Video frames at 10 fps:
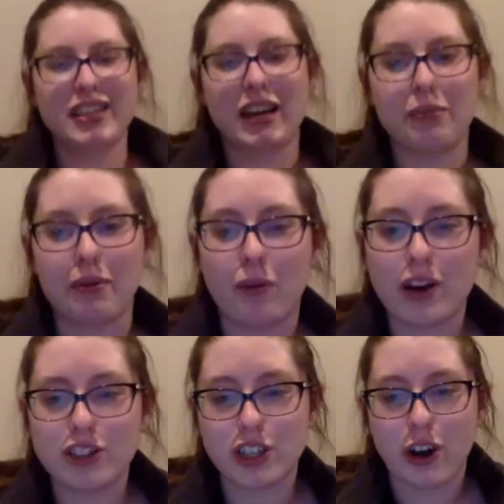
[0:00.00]
that I've been
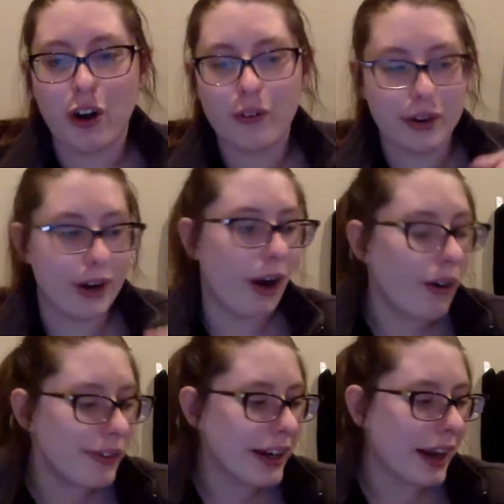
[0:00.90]
watching over and
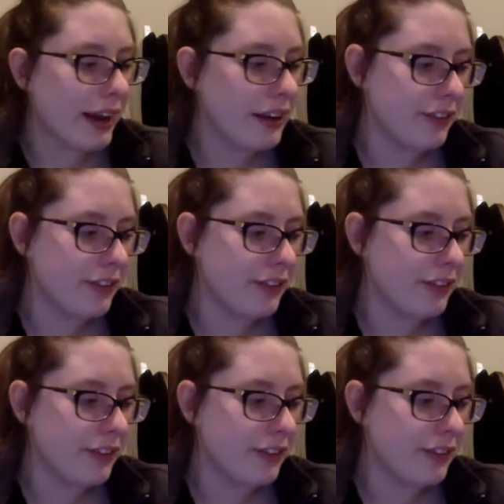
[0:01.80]
over again.